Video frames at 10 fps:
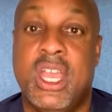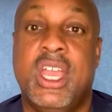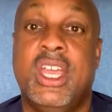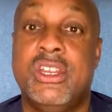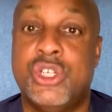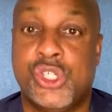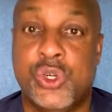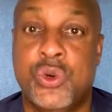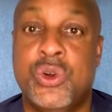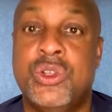and
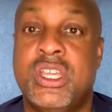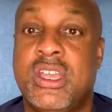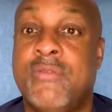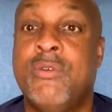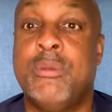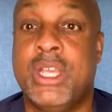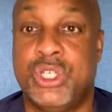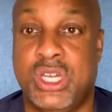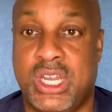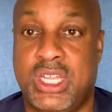ensure the
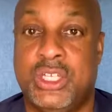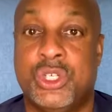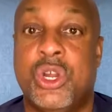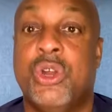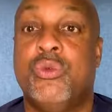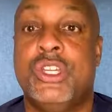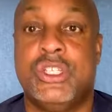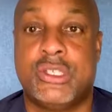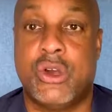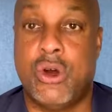information age
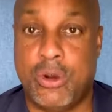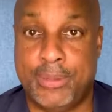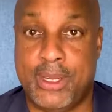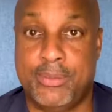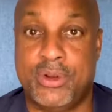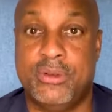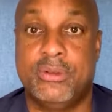reaches all people.